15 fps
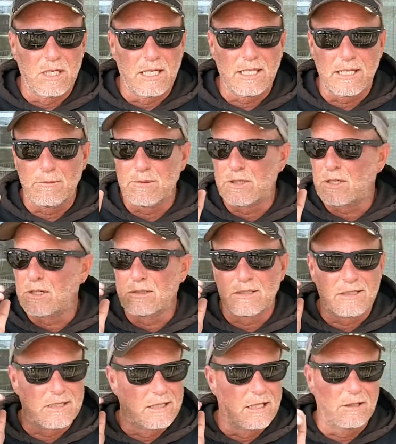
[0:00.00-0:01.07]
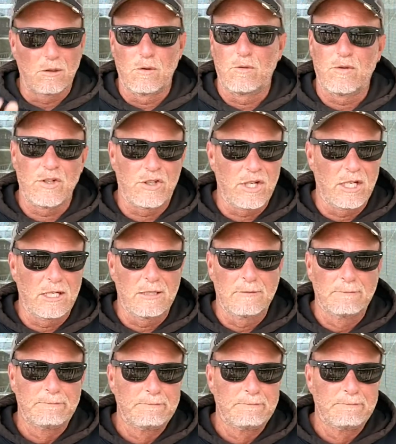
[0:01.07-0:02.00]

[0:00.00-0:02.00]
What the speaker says: one, I think it was called Sluggo Fishing.